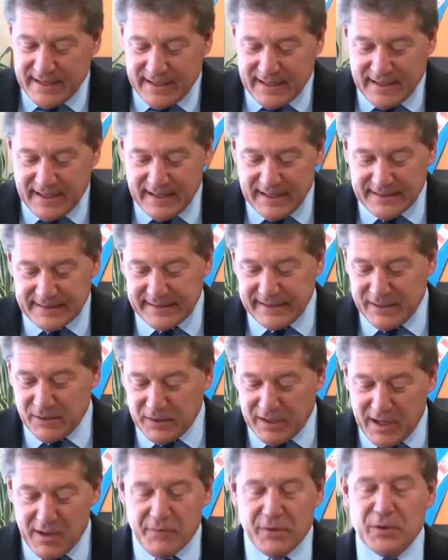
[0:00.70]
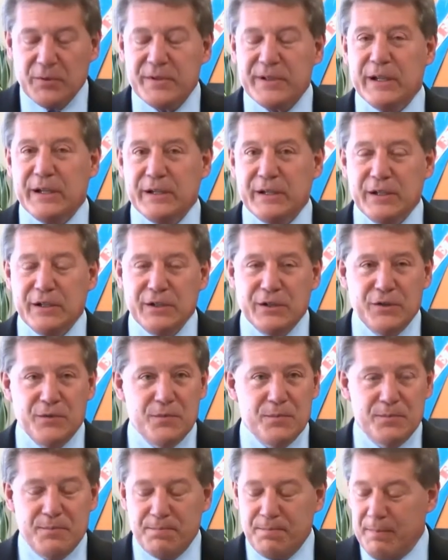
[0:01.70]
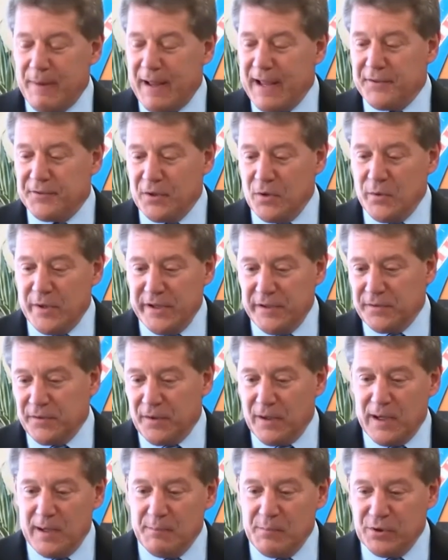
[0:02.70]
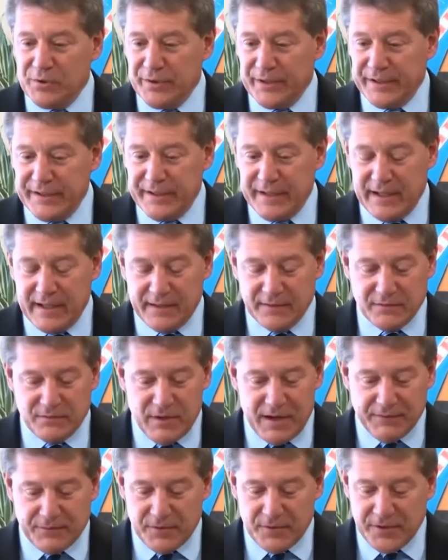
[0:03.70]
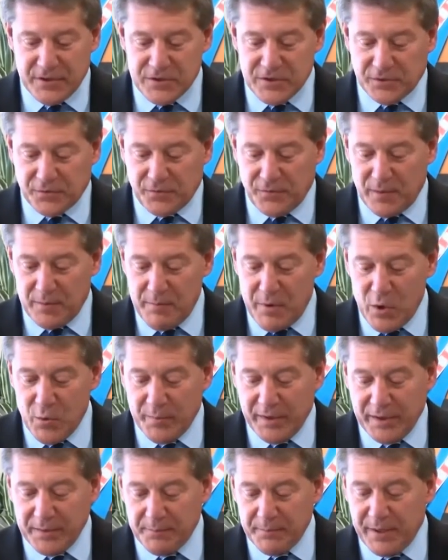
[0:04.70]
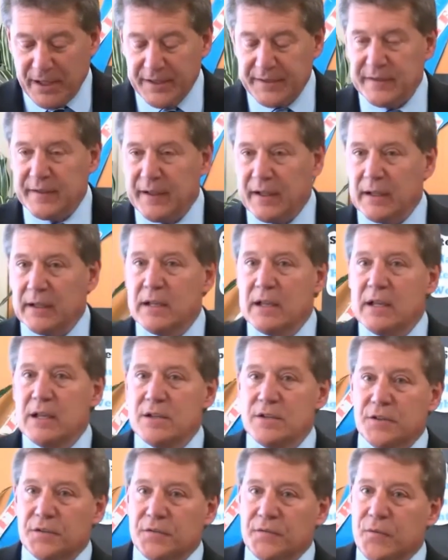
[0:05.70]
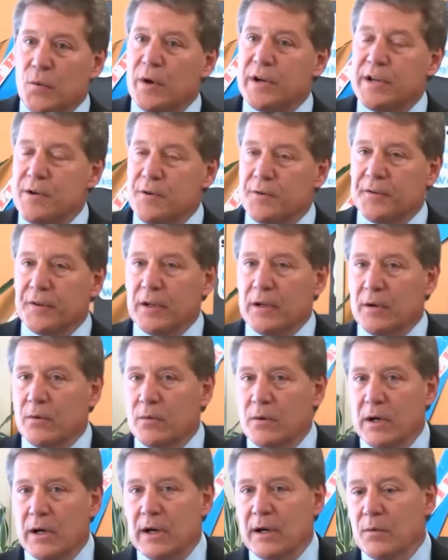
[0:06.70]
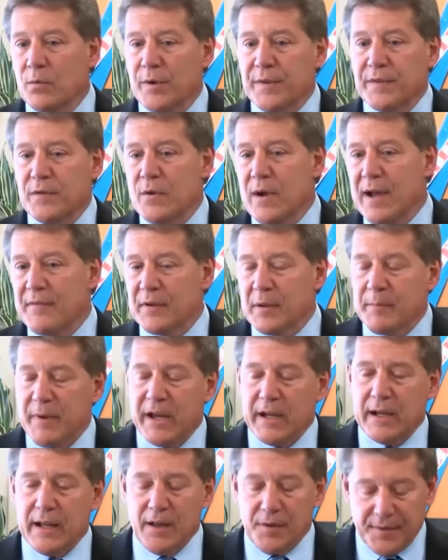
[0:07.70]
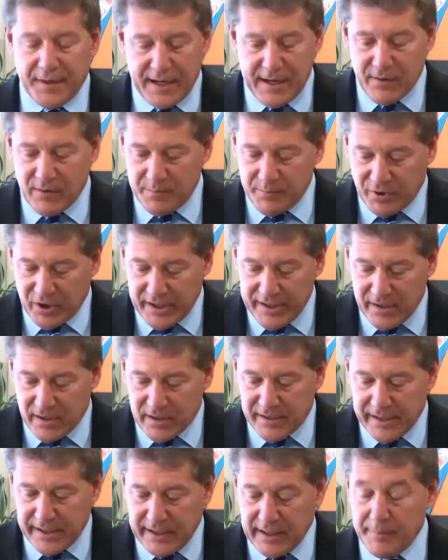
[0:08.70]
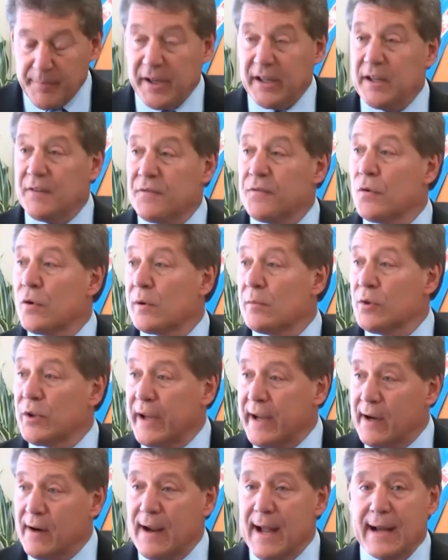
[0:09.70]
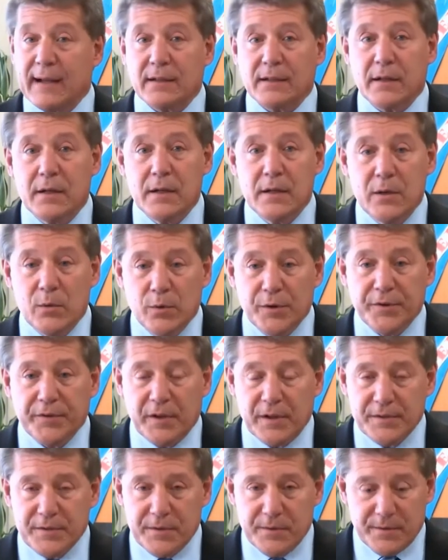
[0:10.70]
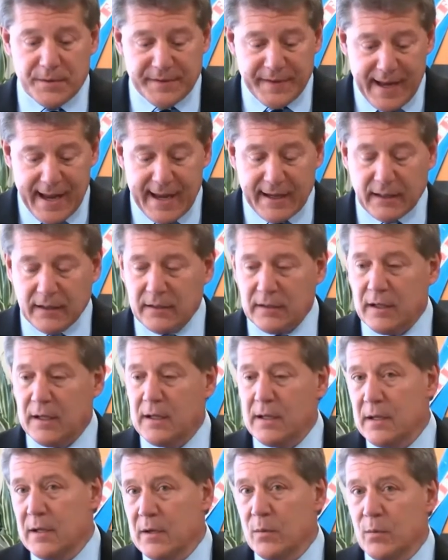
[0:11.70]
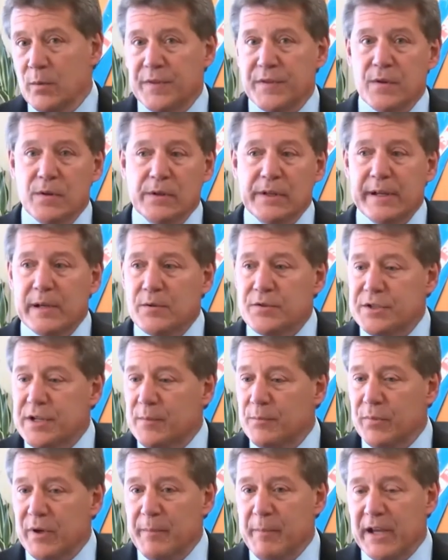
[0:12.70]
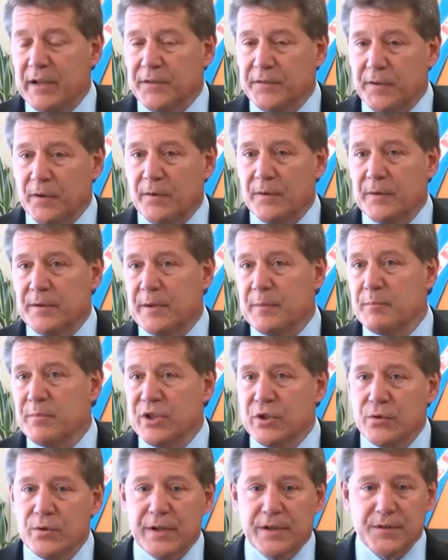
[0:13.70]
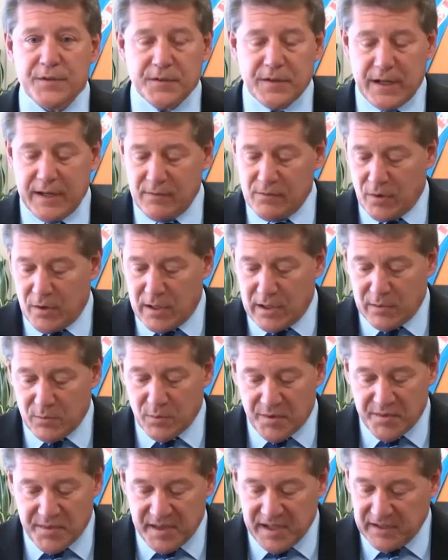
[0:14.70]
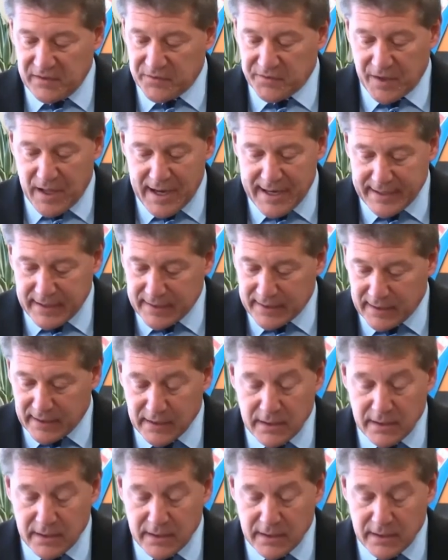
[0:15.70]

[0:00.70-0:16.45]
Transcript: Governor, you, as always, are humble and reference it just for a moment. But just 4 years ago, with you having made healthcare a priority, I mean, the Affordable Care Act was under attack. With your leadership, we made certain imbued in state law were things like